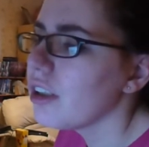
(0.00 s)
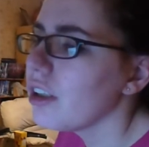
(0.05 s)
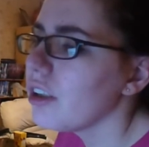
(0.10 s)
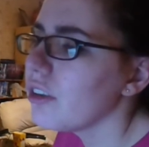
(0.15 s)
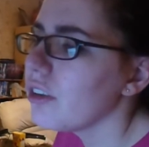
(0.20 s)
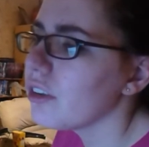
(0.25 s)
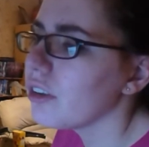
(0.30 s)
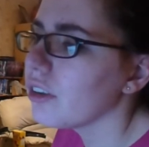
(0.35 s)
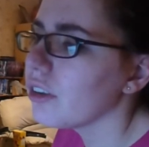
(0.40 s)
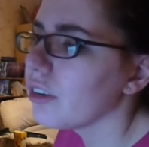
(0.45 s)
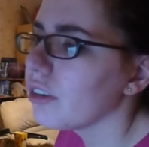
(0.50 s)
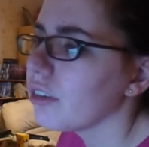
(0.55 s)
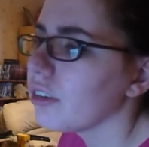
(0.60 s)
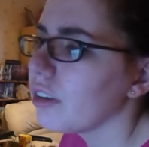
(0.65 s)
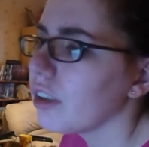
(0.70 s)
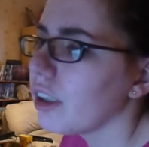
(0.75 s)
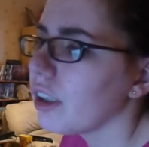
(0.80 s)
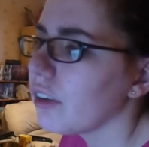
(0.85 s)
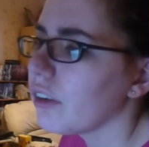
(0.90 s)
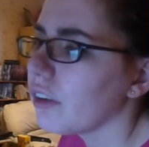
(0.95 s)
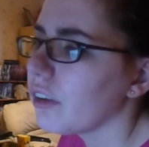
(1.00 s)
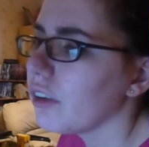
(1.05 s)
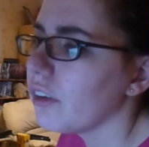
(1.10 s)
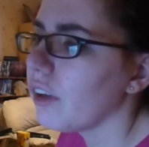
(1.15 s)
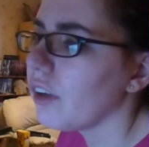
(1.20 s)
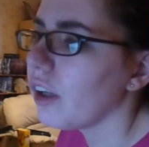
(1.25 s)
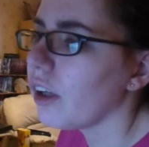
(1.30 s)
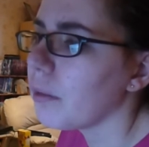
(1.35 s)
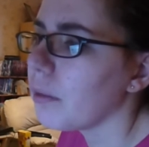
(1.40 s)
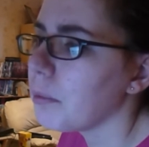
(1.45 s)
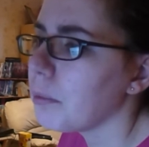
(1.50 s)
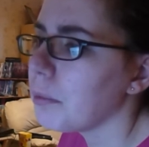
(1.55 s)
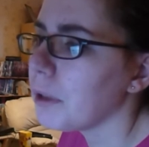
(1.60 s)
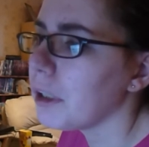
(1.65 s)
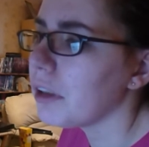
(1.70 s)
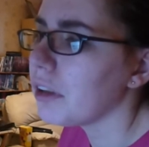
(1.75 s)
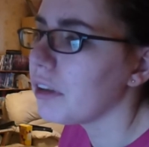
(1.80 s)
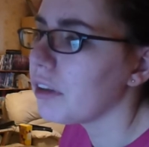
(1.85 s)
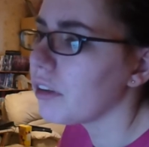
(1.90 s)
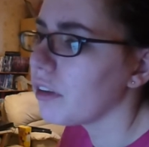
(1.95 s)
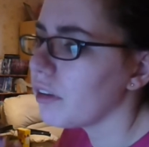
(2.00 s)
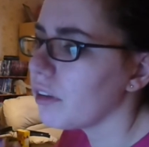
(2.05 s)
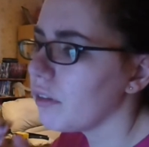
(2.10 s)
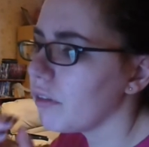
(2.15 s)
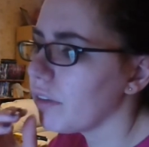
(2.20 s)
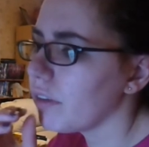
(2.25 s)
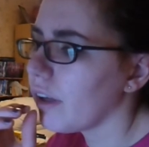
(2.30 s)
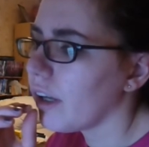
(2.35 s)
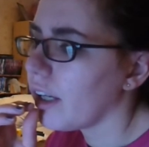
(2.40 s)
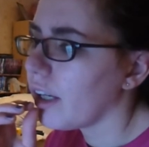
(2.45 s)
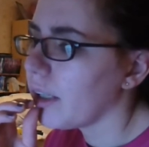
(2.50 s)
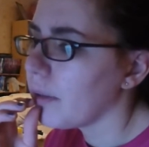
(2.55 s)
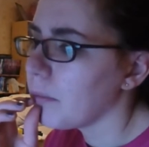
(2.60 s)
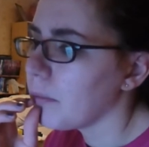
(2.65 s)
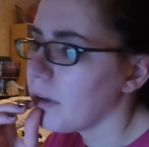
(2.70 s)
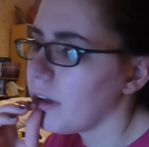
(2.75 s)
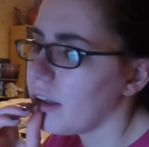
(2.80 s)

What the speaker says: so that's gonna take a bit of time.